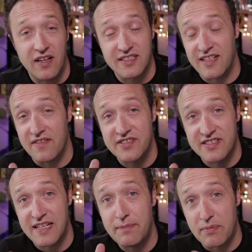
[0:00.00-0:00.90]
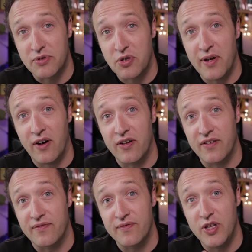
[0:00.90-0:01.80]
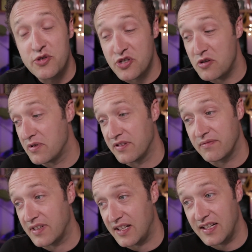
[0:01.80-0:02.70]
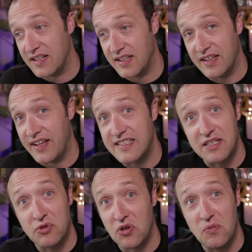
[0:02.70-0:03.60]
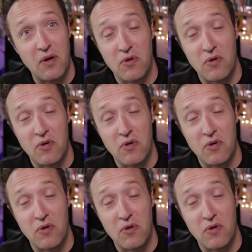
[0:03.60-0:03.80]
I say I've seen people do it on YouTube and they seem to be doing well.